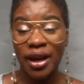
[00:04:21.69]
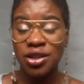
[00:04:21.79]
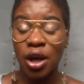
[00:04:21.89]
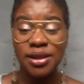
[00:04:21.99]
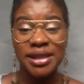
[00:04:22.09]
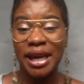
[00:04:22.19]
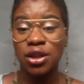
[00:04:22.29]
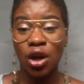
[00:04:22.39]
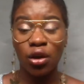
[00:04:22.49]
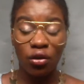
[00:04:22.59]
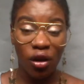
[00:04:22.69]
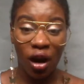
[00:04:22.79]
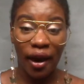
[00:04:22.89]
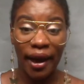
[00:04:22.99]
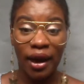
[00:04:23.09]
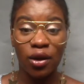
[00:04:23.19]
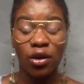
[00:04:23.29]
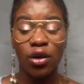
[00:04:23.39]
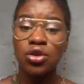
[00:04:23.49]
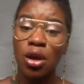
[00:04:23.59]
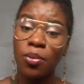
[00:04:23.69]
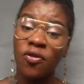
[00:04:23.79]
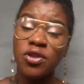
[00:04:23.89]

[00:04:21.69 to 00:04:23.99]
Don't say don't cry or don't